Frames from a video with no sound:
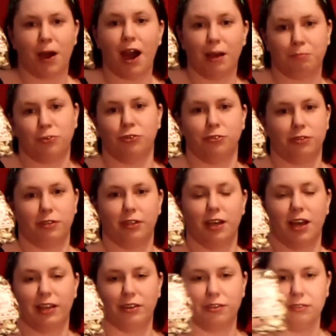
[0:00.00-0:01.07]
popcorn.
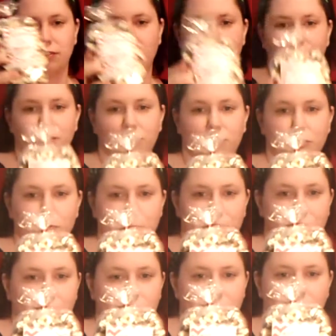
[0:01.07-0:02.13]
I know it sounds
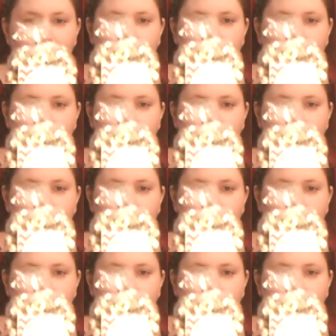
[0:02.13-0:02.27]
stupid,